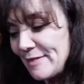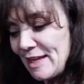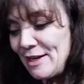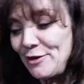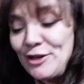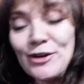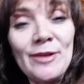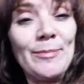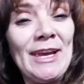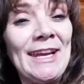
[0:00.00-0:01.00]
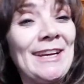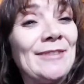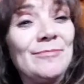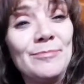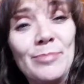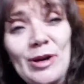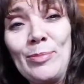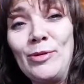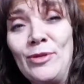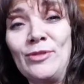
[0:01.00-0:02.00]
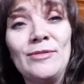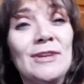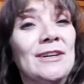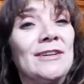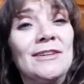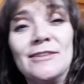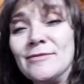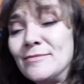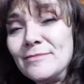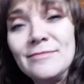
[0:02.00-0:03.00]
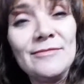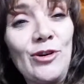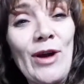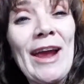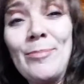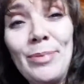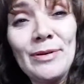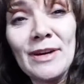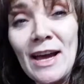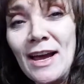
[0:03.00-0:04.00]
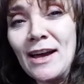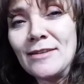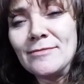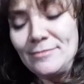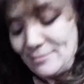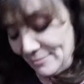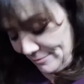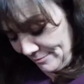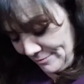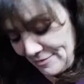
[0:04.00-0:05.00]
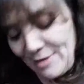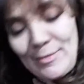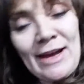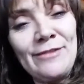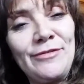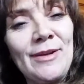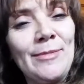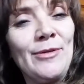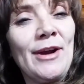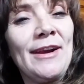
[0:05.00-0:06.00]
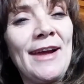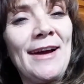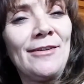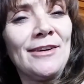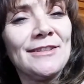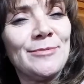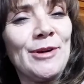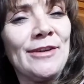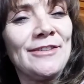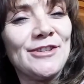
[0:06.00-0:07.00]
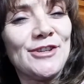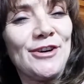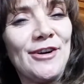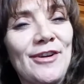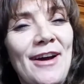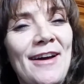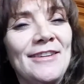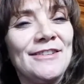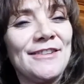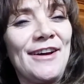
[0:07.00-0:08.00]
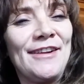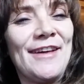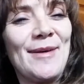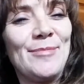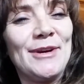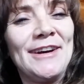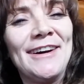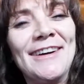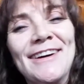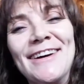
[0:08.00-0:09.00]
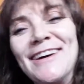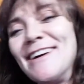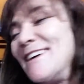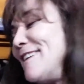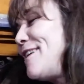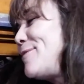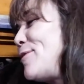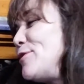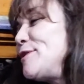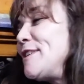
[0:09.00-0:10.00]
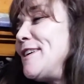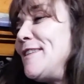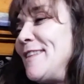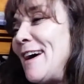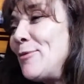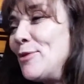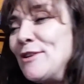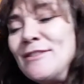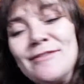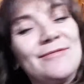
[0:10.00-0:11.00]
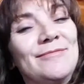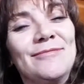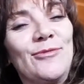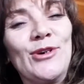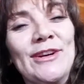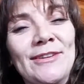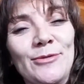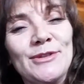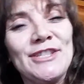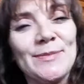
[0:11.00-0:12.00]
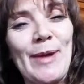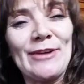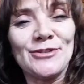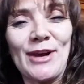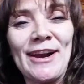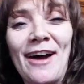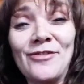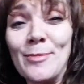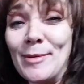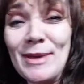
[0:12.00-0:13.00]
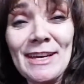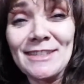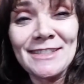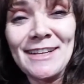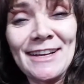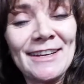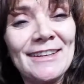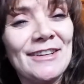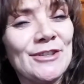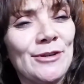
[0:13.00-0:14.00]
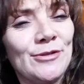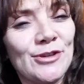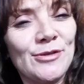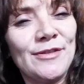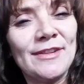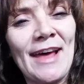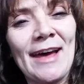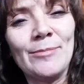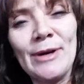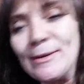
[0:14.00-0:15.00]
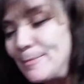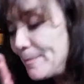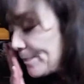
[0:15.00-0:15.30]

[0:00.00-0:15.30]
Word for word: you know, you're a mean purple grape, that might offend me right now because I'm wearing this shirt, I just thought of that, but uh, no, mostly that wouldn't wouldn't would just bounce right off of me because not, there's no truth in that. But